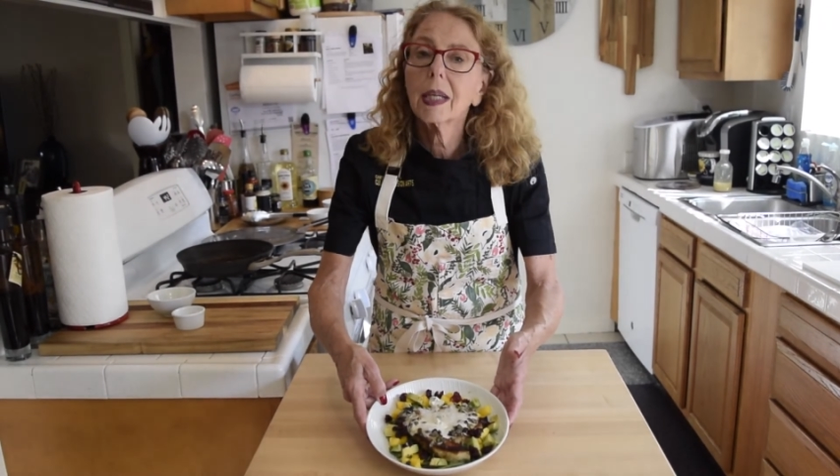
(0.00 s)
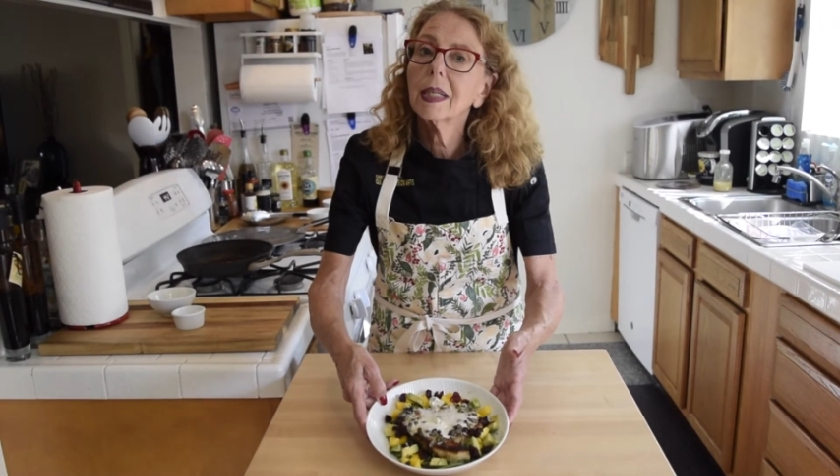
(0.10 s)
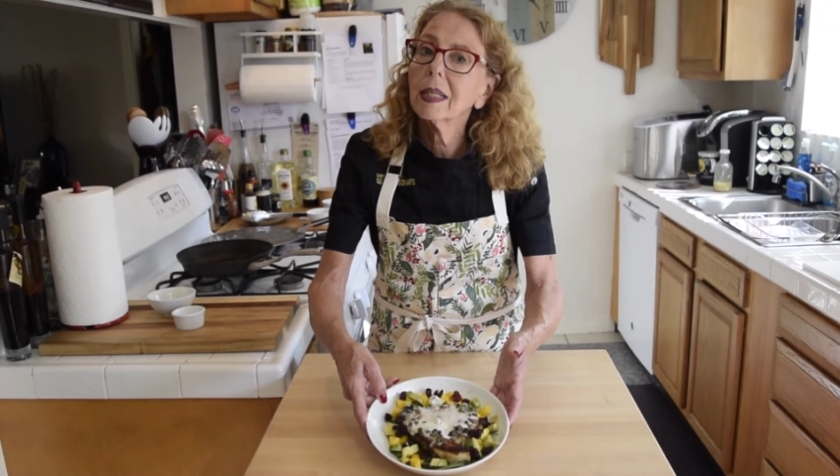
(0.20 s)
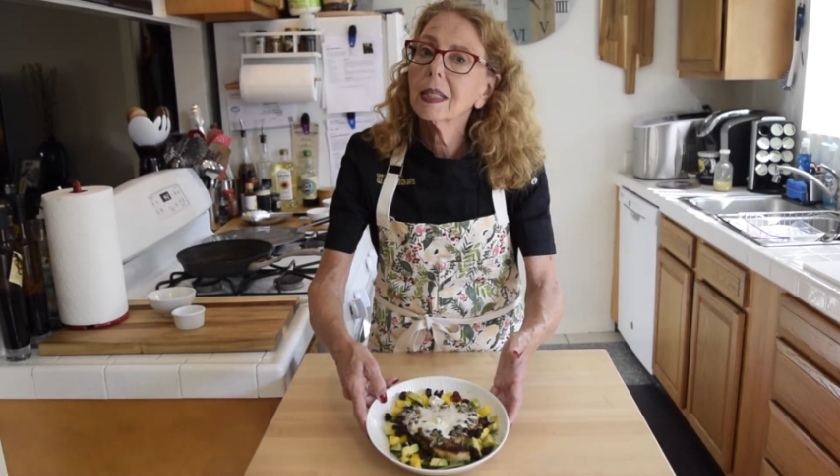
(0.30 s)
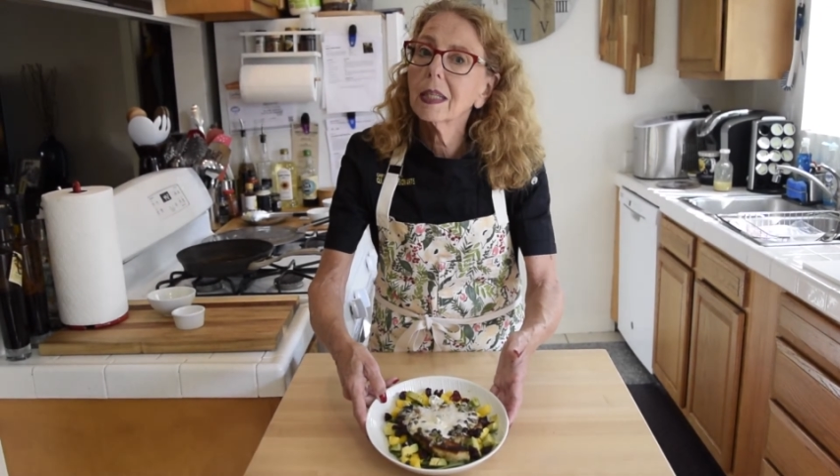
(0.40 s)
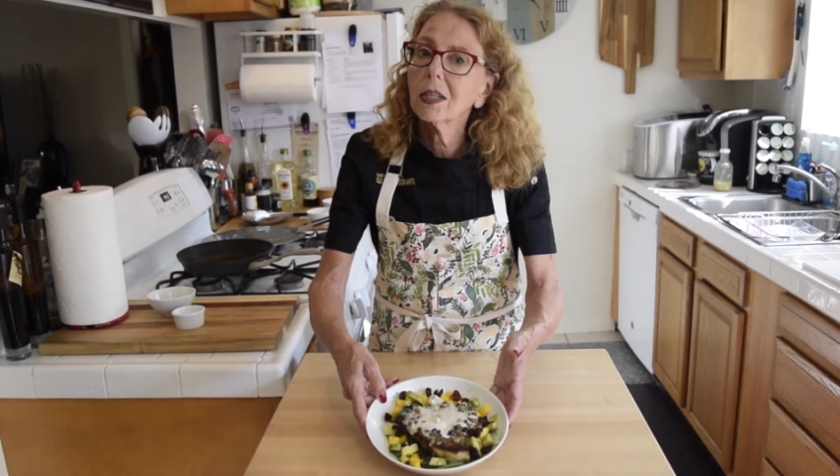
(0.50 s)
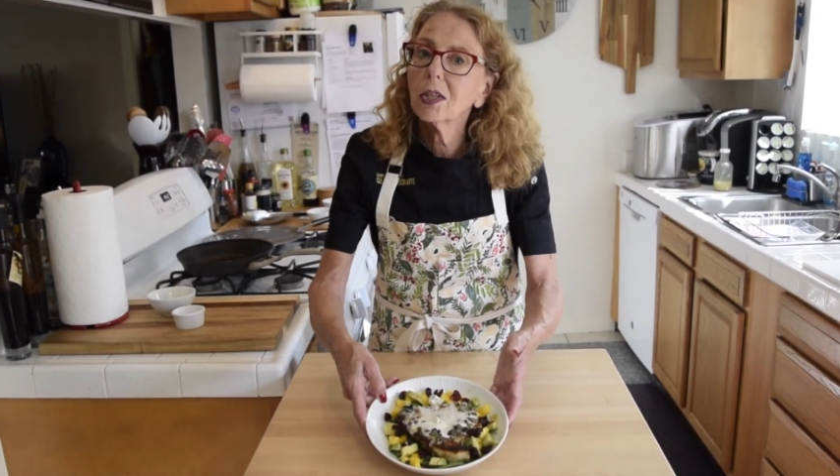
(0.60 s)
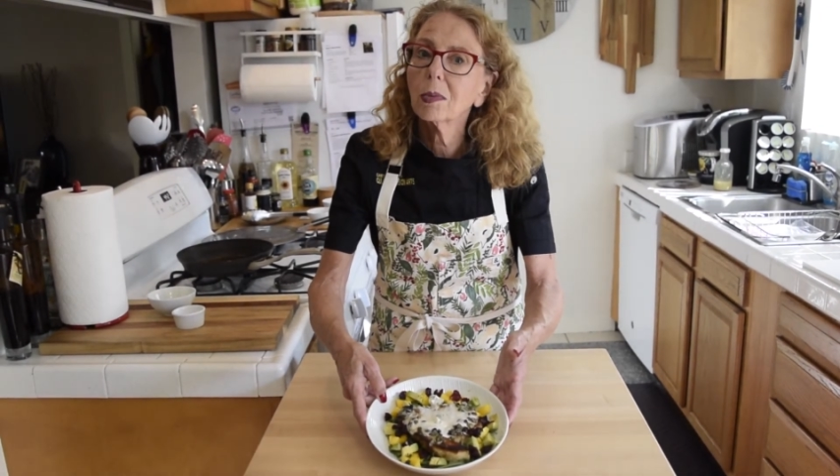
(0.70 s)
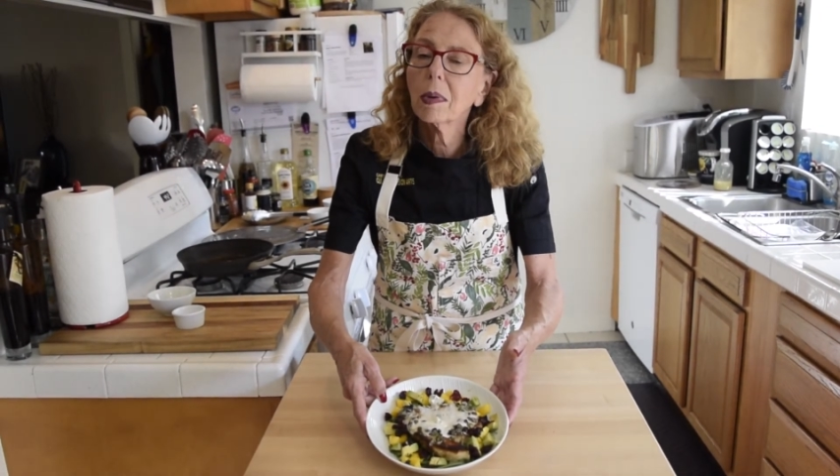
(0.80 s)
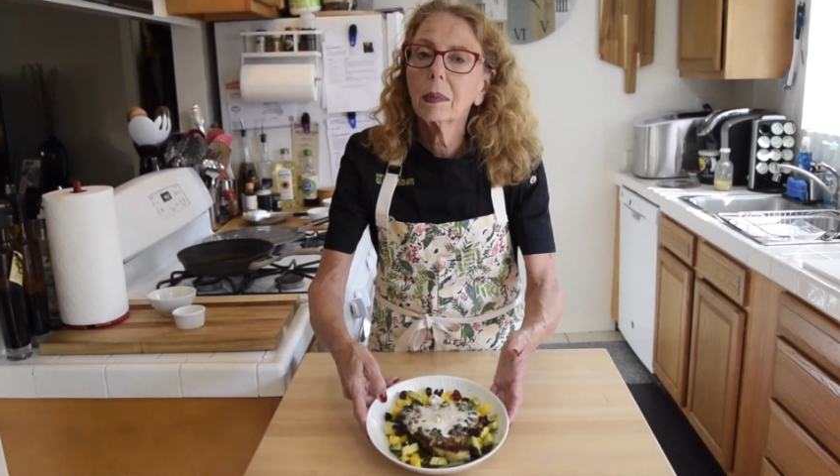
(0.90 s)
Next edition
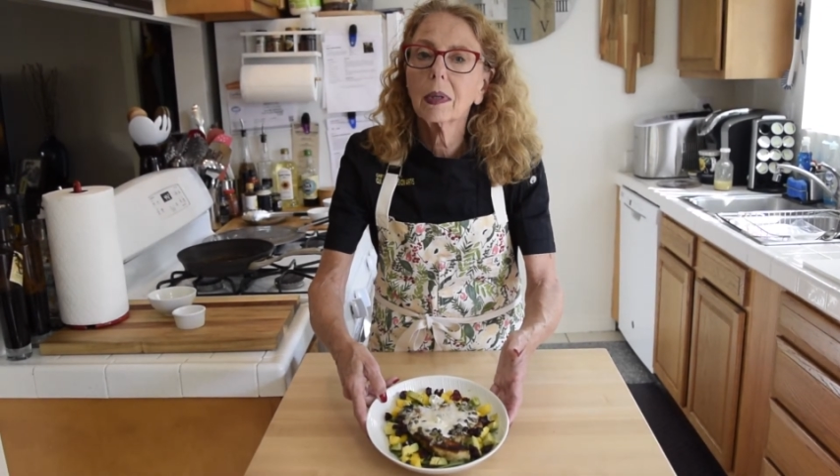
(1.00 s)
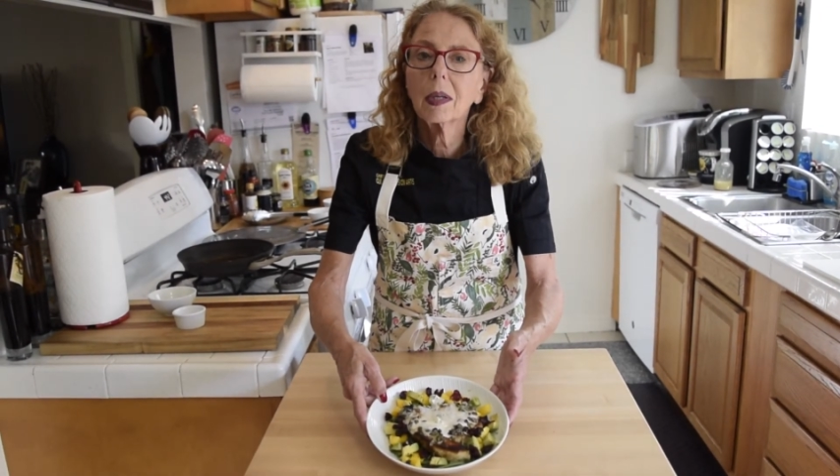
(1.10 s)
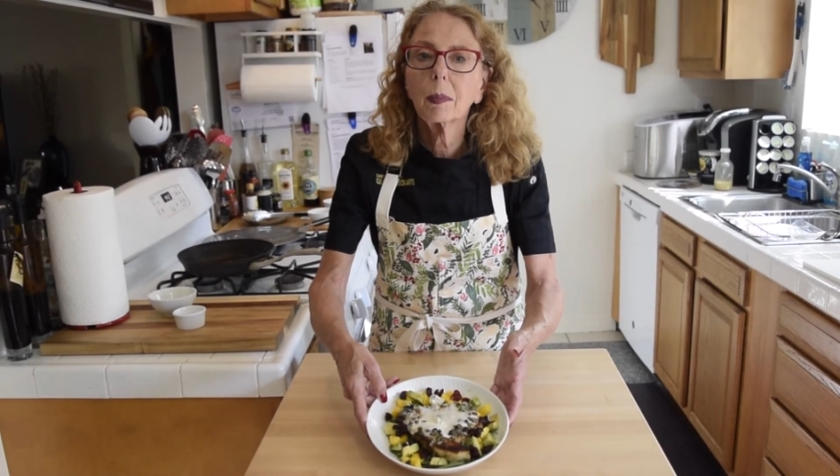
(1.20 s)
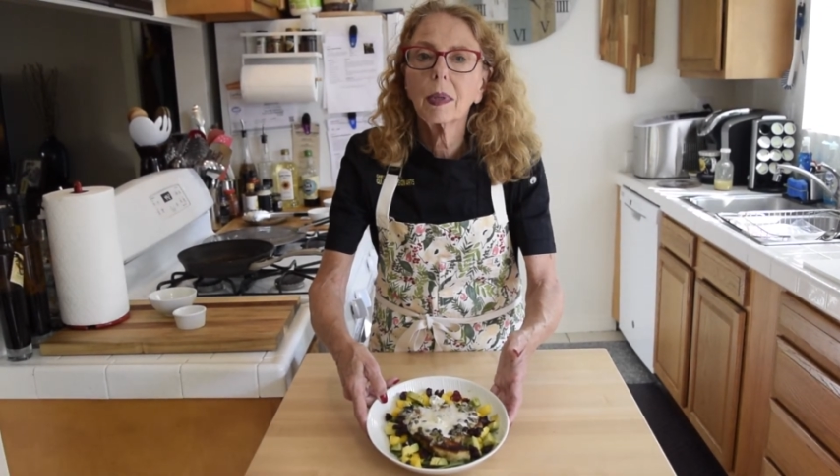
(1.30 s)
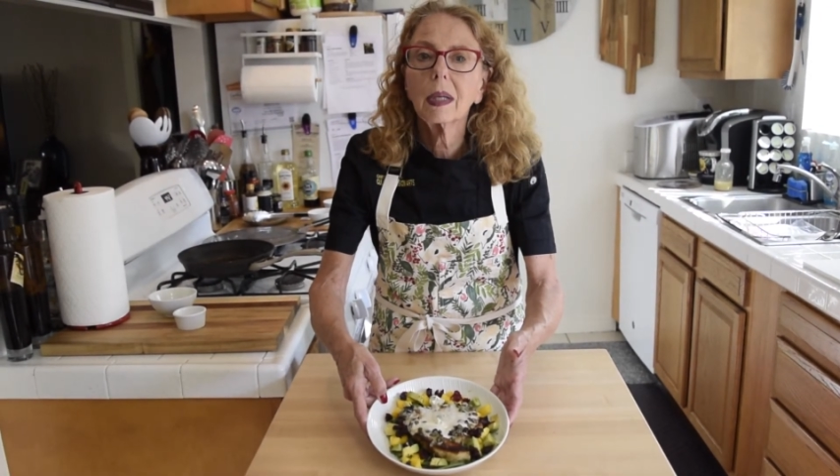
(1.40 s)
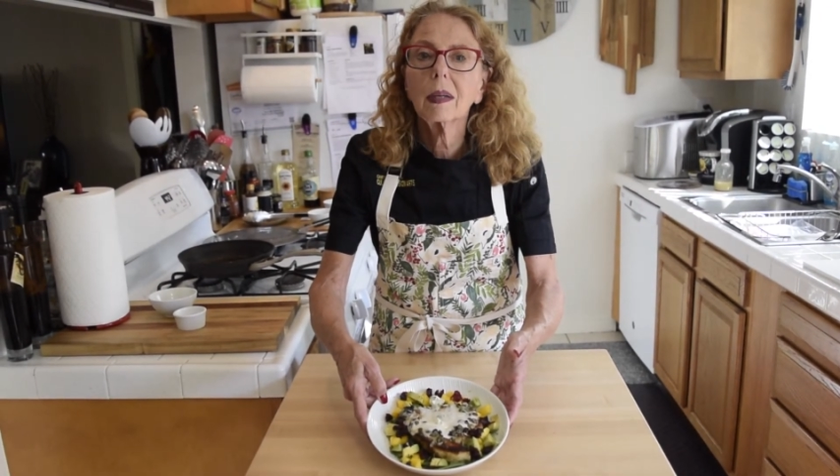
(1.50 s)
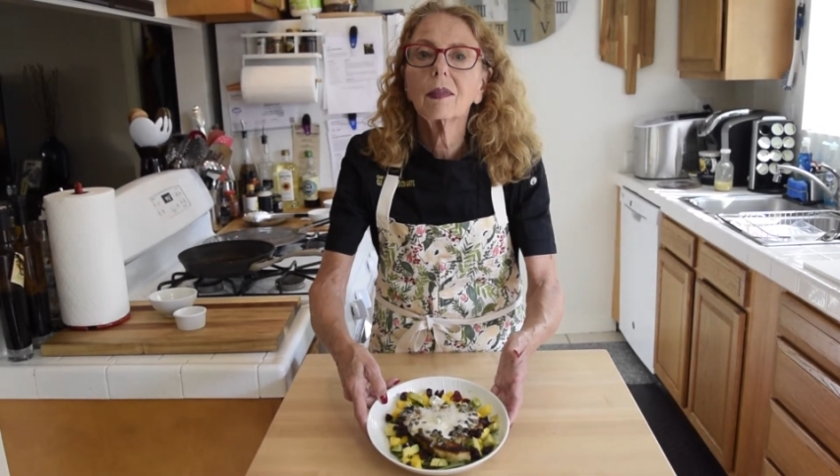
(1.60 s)
is probably going to be